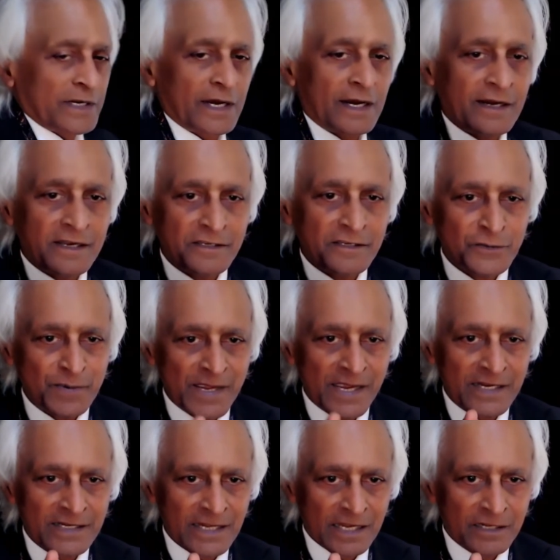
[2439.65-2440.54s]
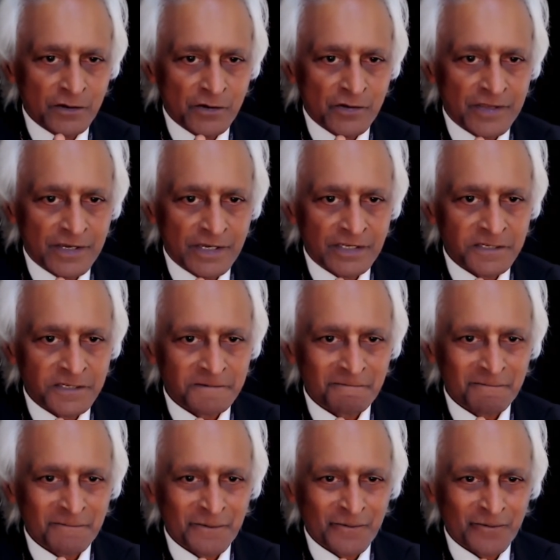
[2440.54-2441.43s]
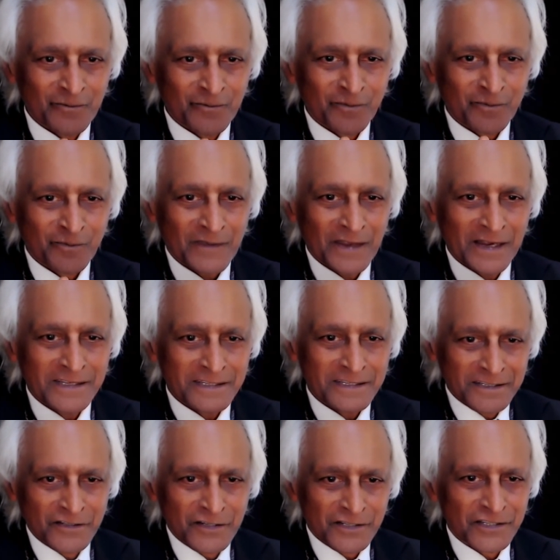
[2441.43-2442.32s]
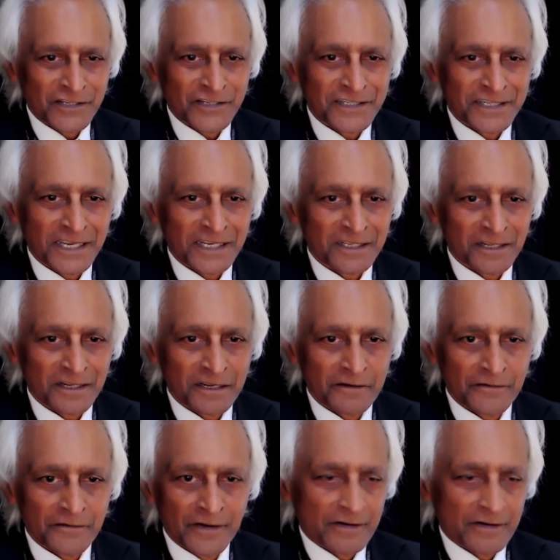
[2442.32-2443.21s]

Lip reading: I speak and I do this, it's just a signal of